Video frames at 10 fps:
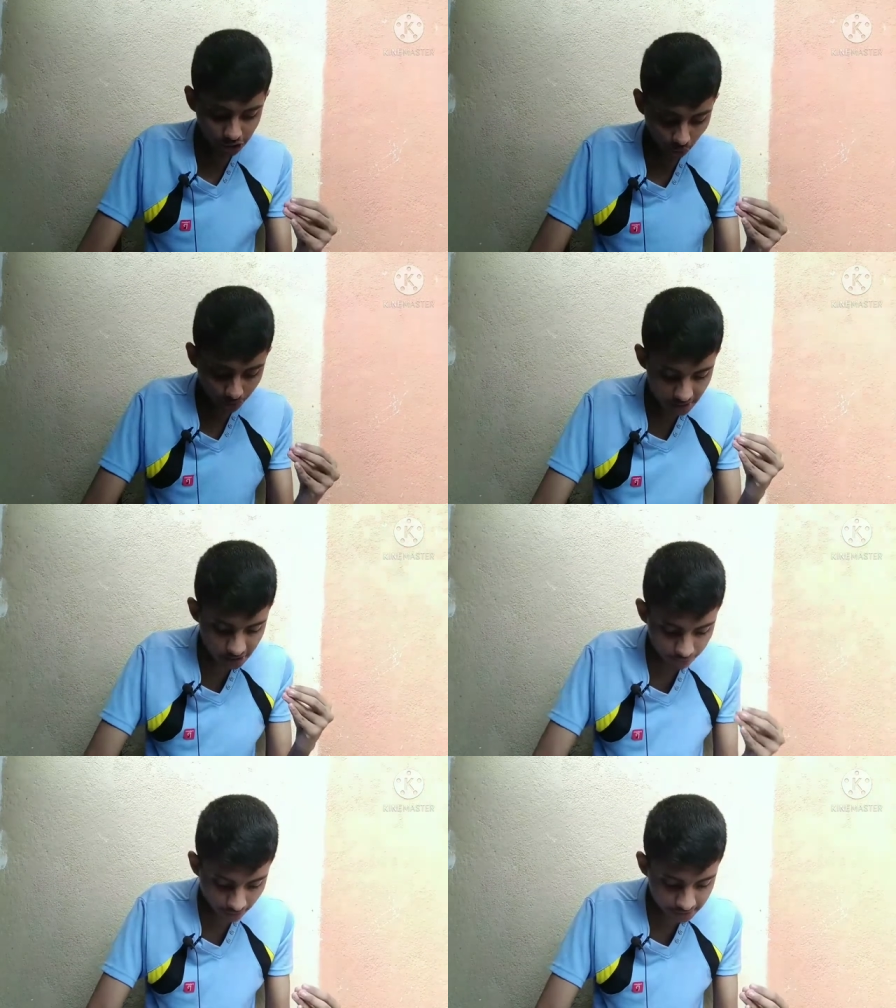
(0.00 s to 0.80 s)
So he
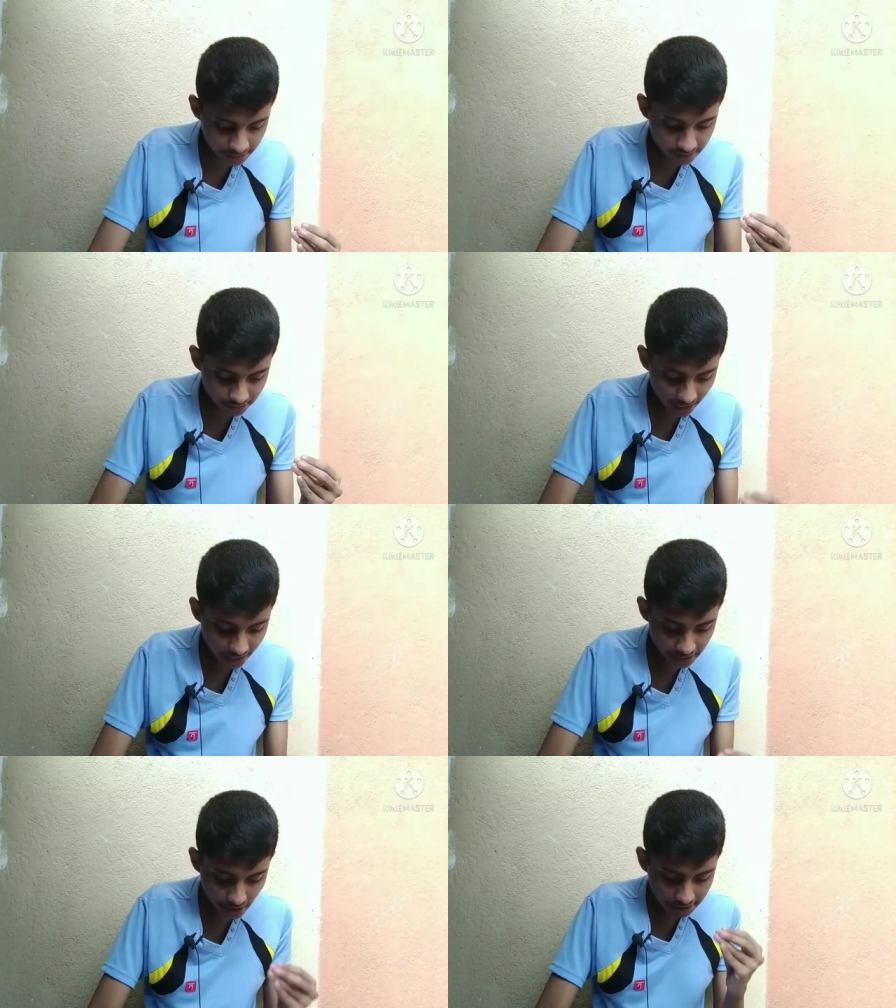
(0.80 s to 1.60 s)
divided the
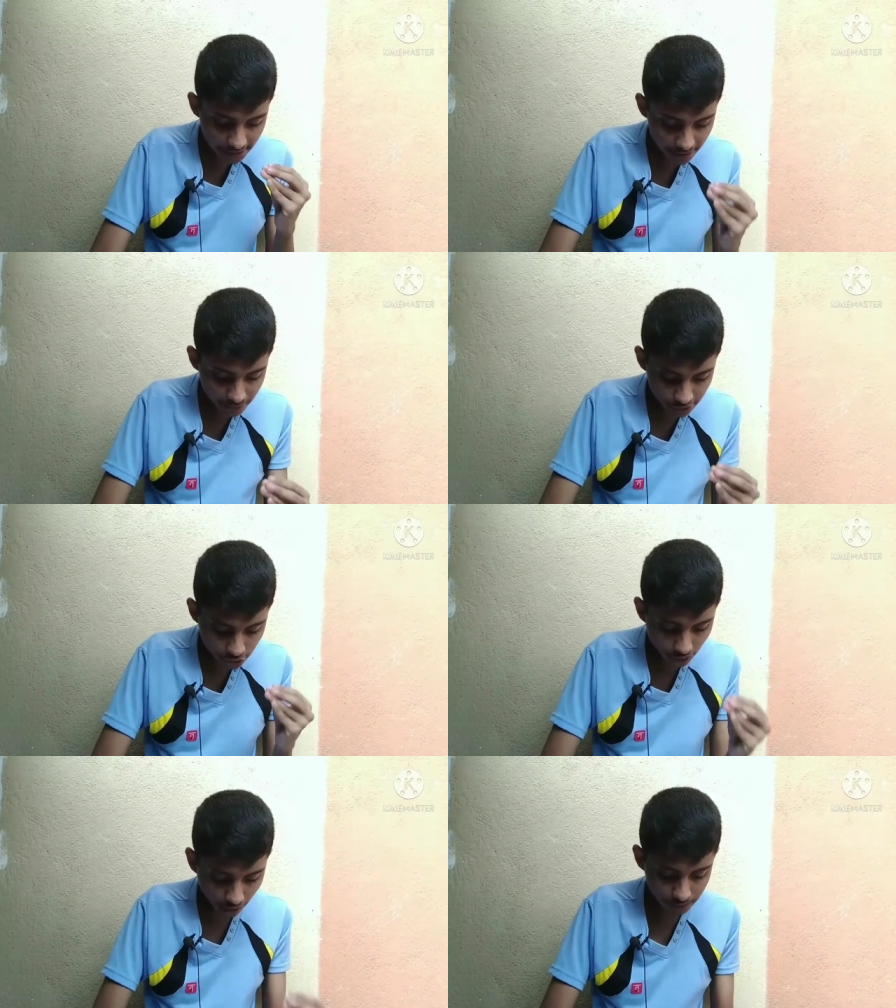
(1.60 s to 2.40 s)
land they were
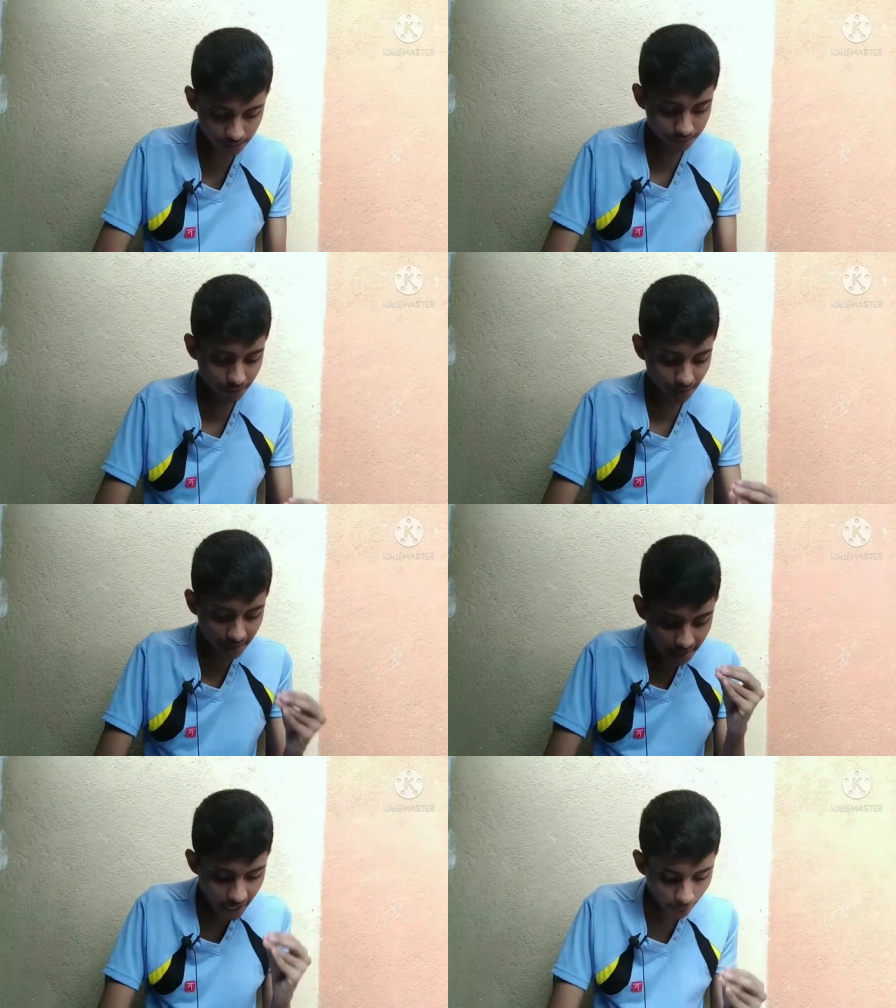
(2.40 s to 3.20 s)
to cover,
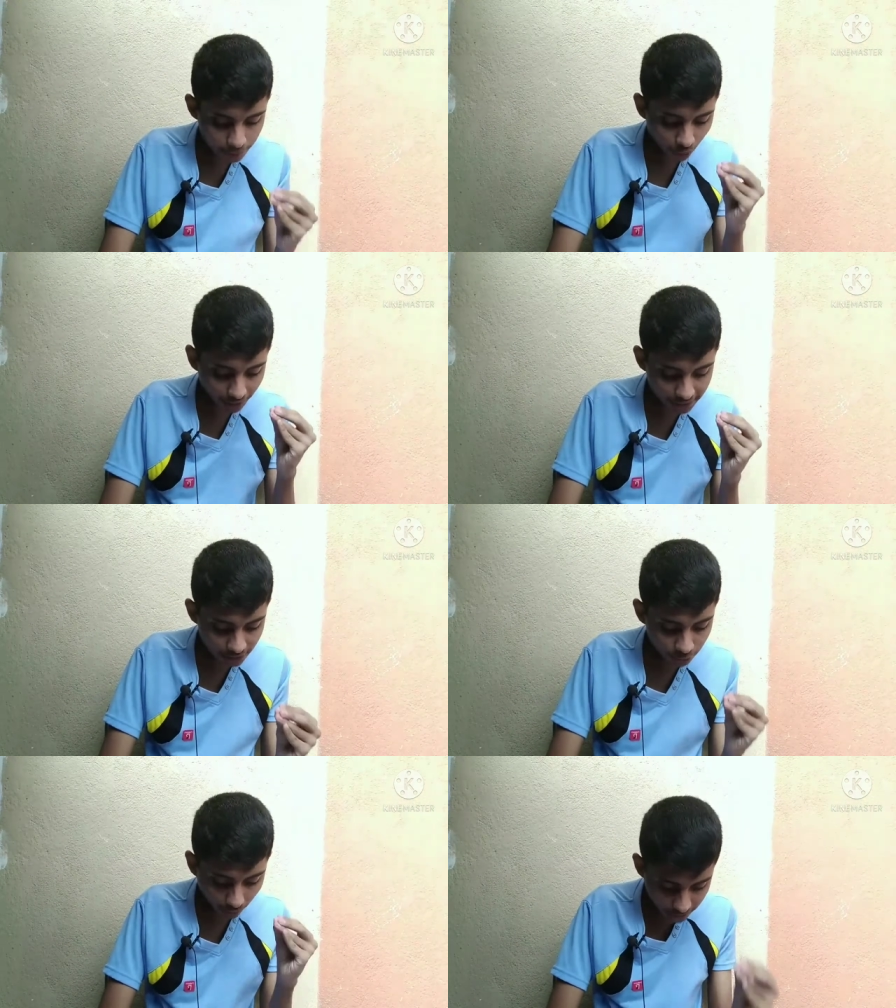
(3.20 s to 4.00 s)
Ahab going
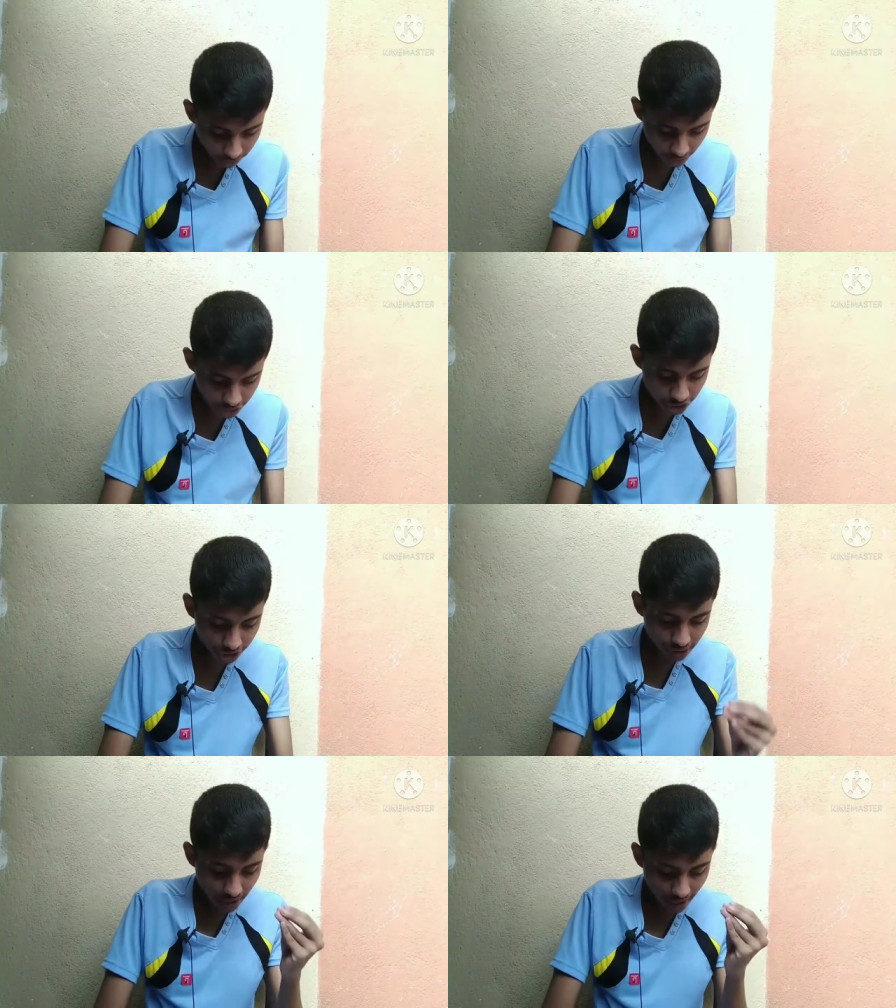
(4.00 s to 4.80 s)
in one
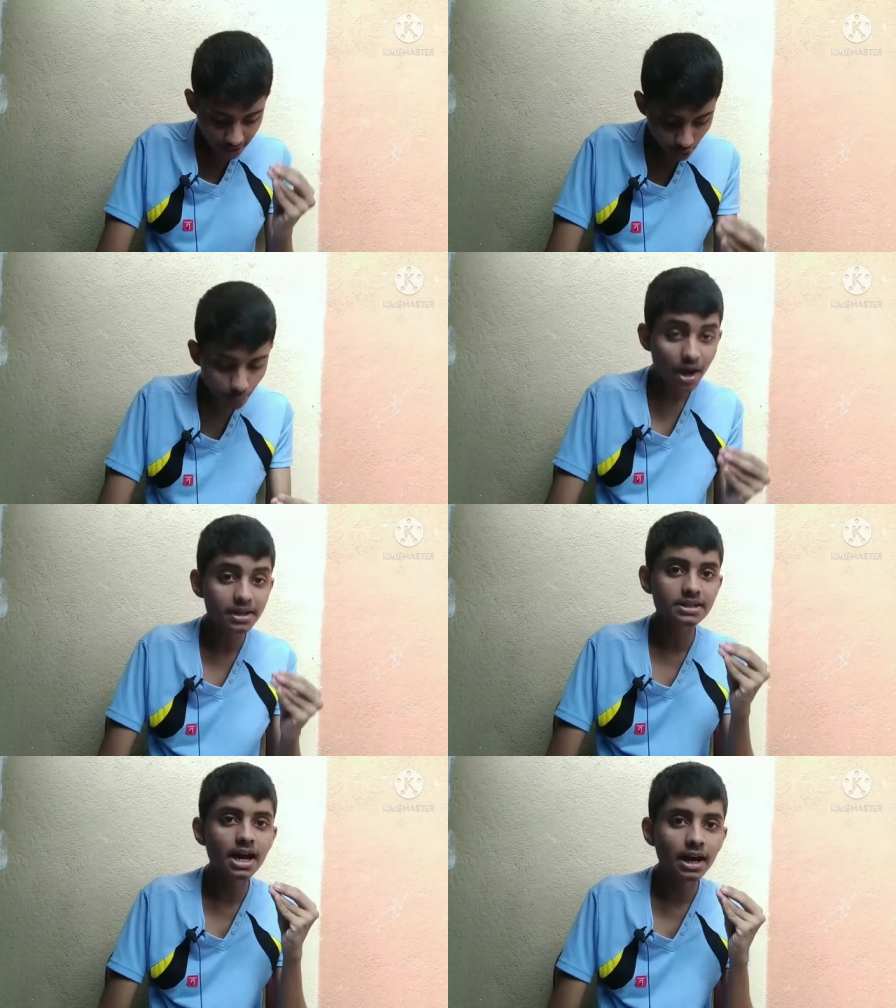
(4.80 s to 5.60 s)
direction and
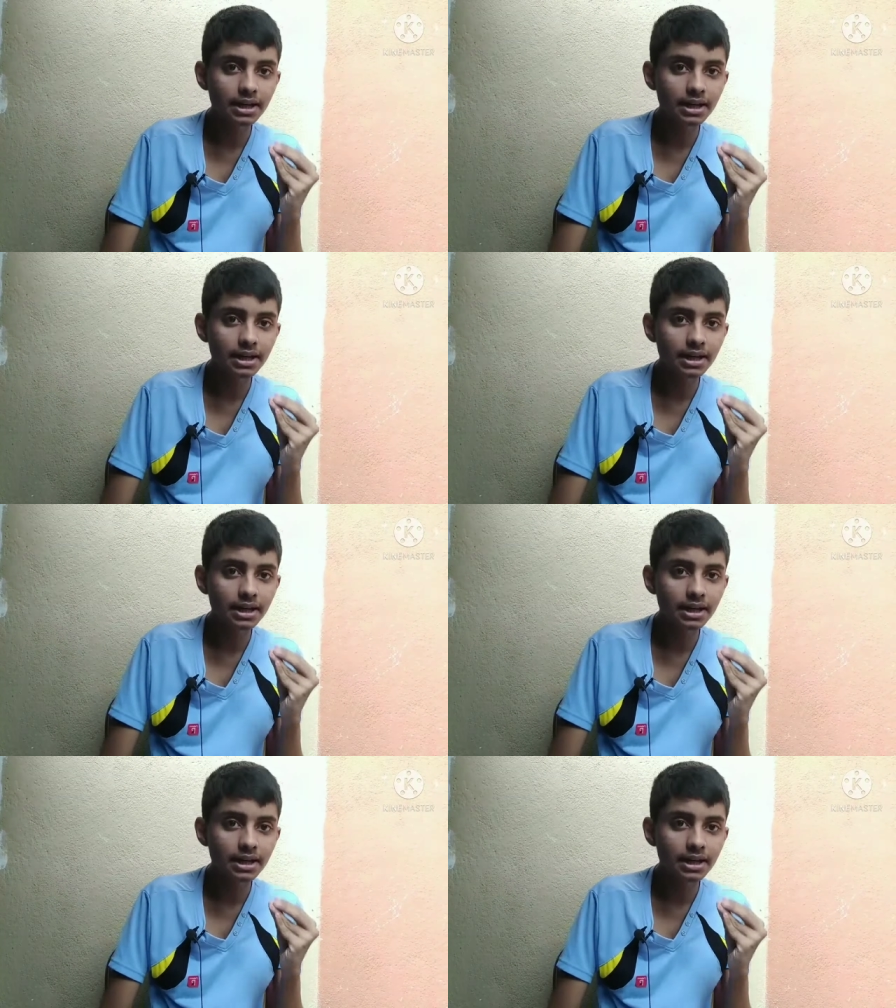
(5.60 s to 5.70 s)
Obadiah